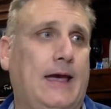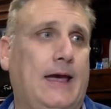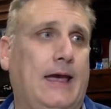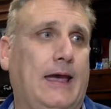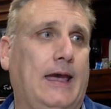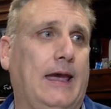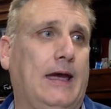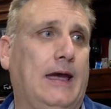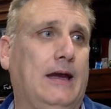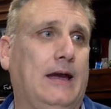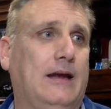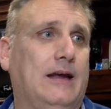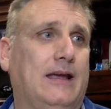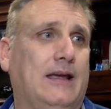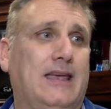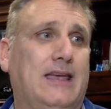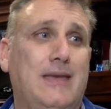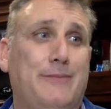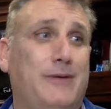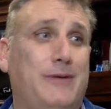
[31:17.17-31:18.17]
And
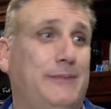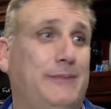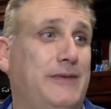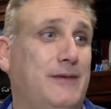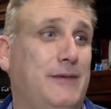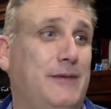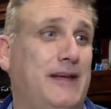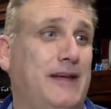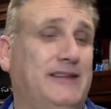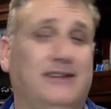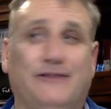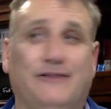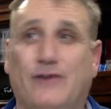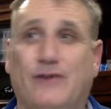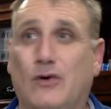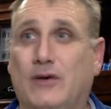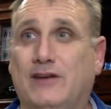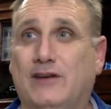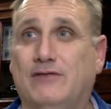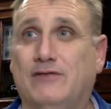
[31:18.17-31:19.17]
keep up the amazing
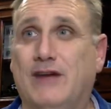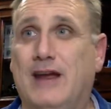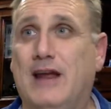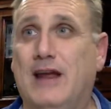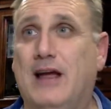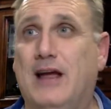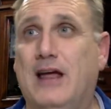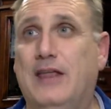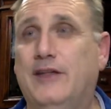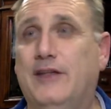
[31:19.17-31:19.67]
focus, right?